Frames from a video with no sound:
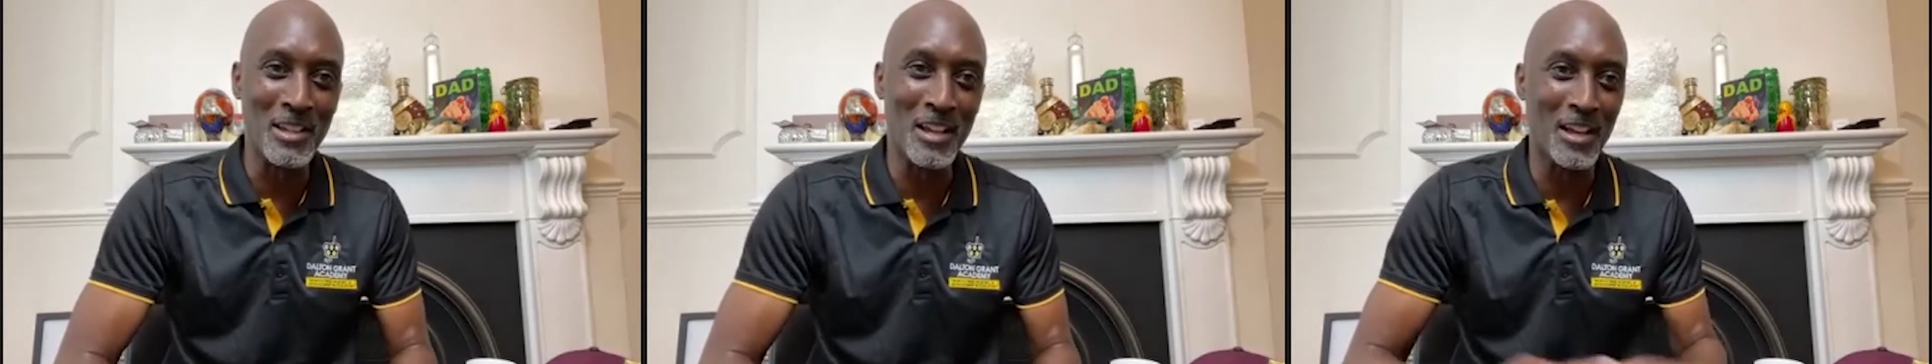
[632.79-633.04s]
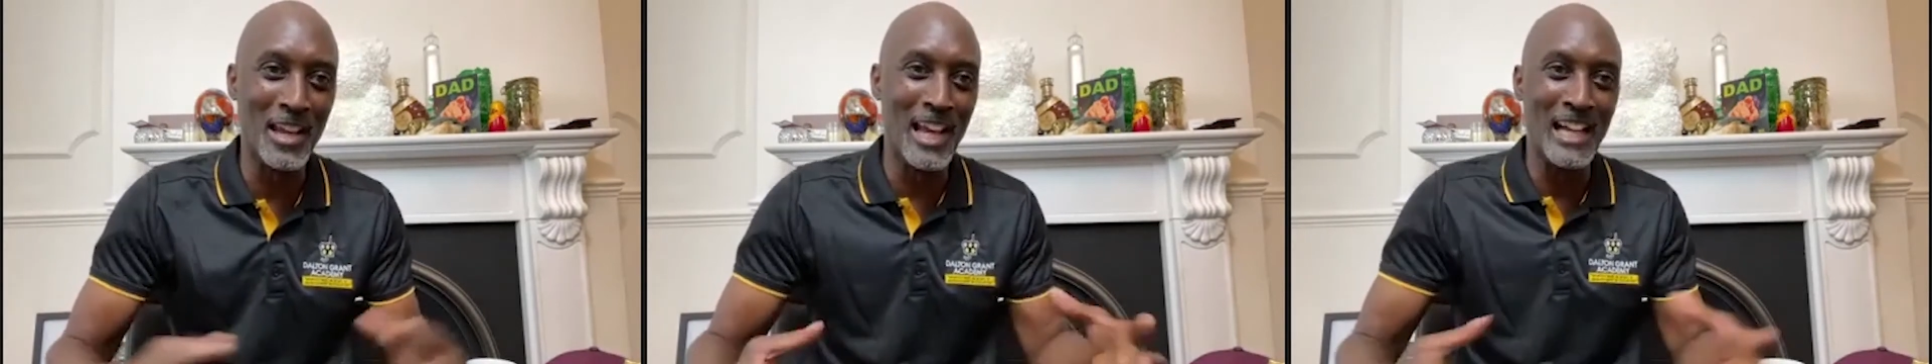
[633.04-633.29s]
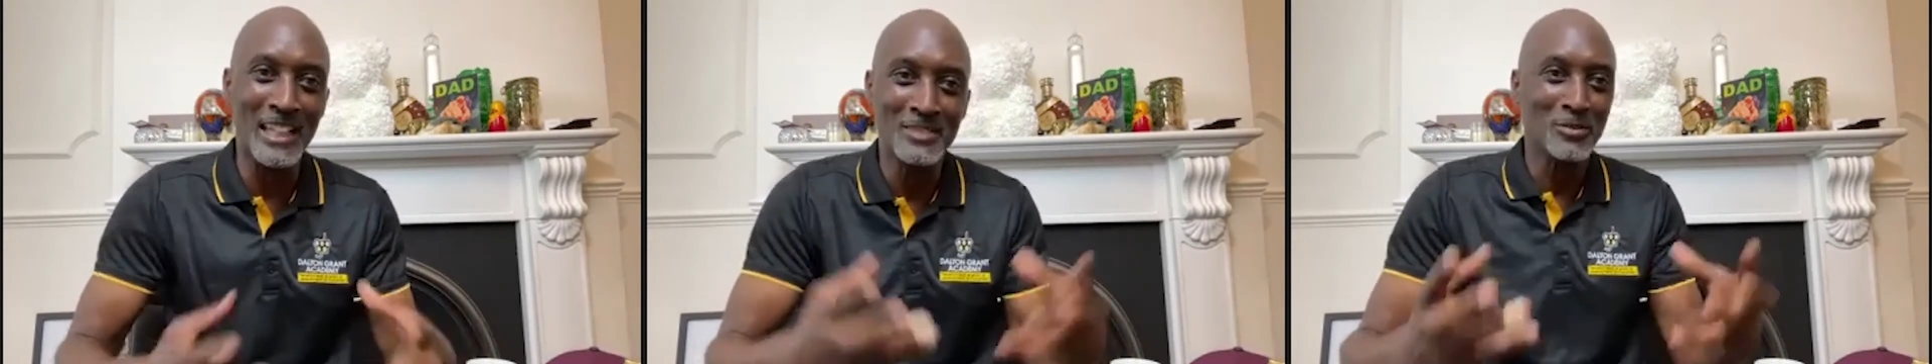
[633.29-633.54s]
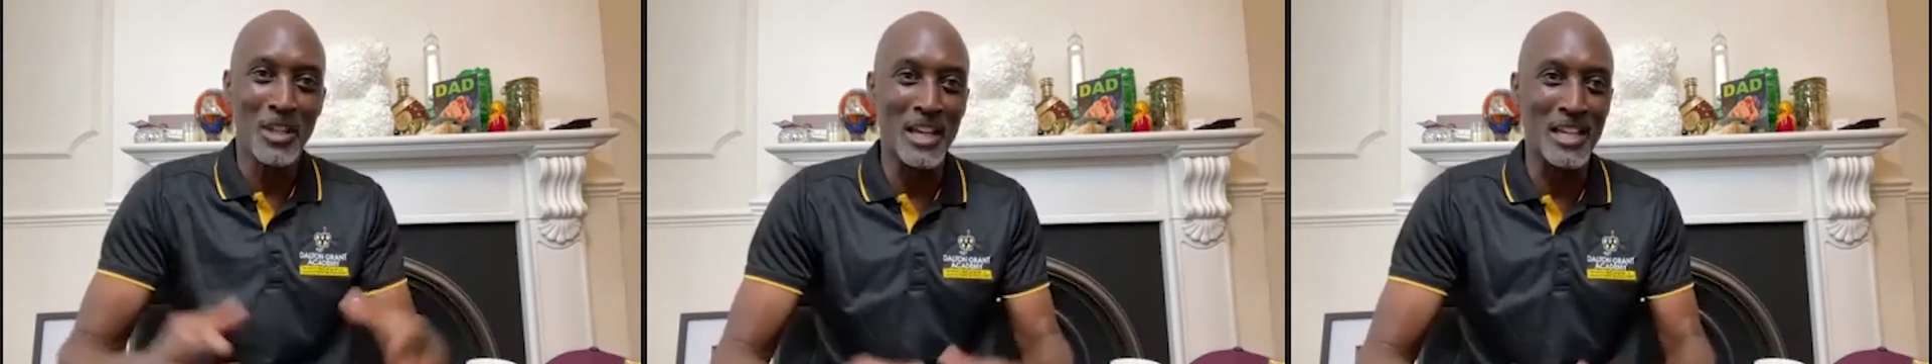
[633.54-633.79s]
Are they
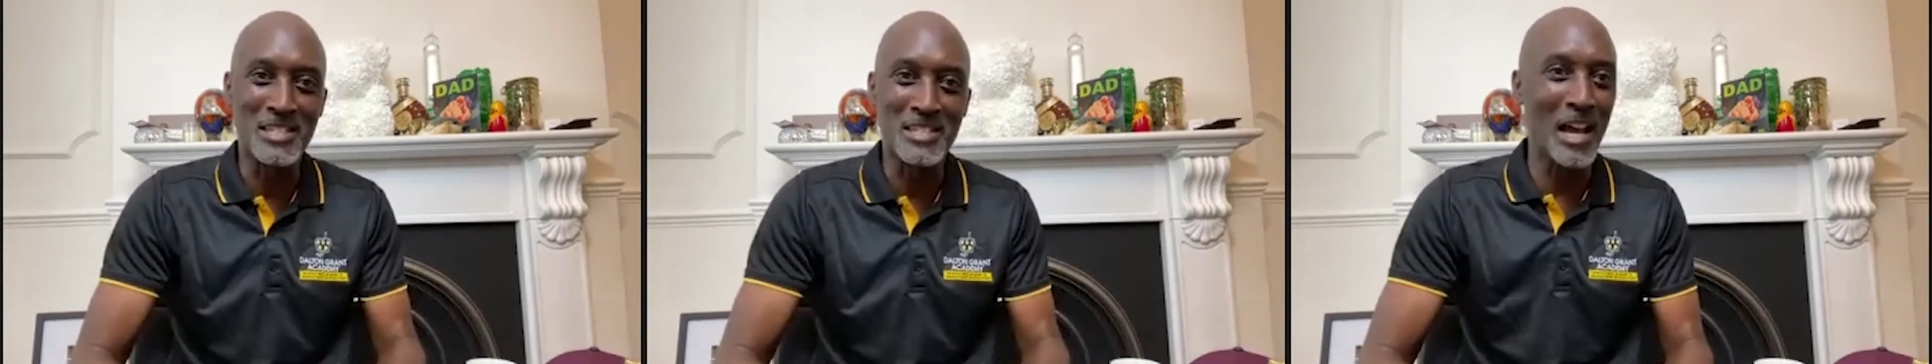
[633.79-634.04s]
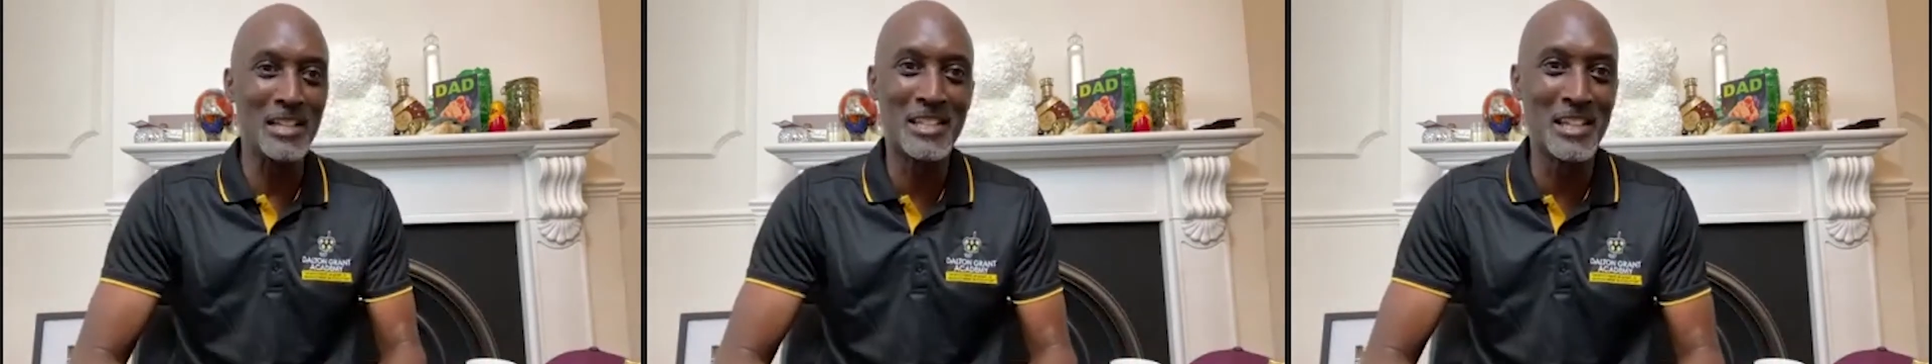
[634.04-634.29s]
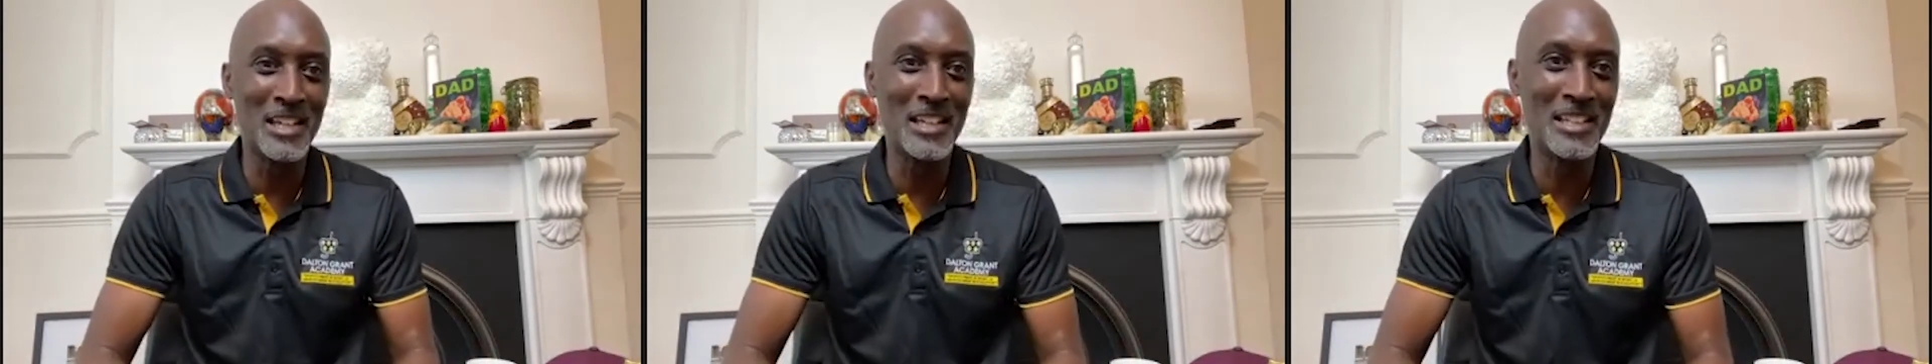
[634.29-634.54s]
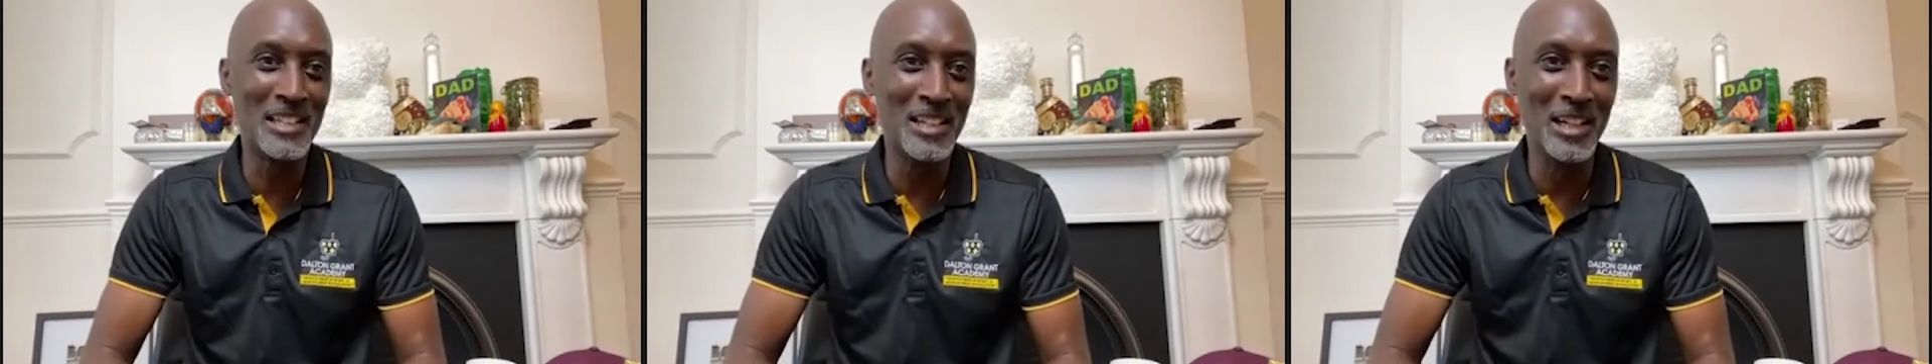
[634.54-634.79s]

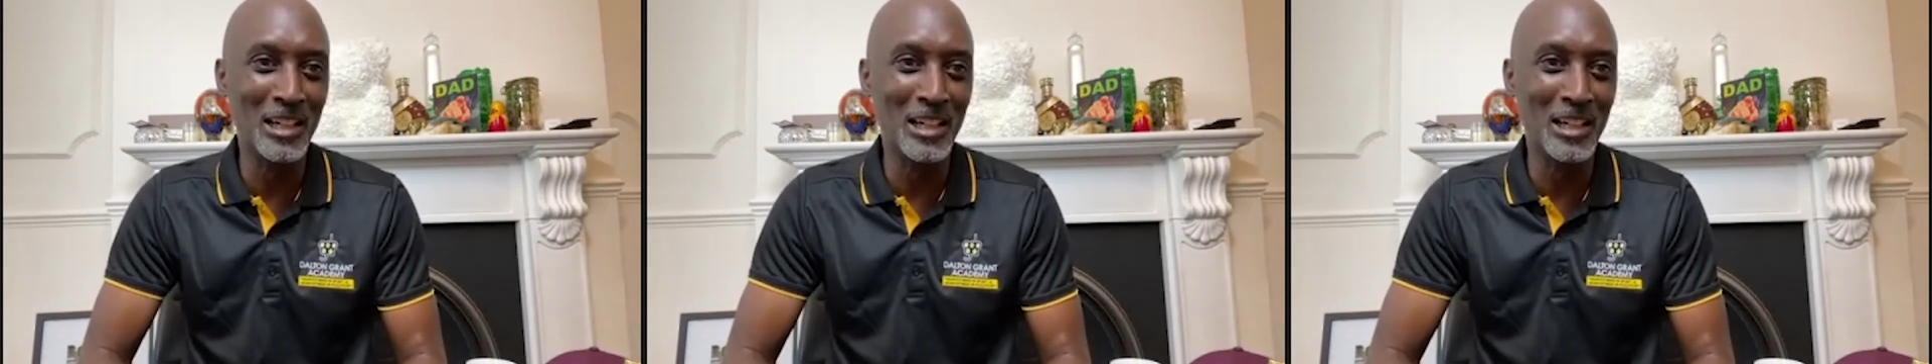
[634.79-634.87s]
excited?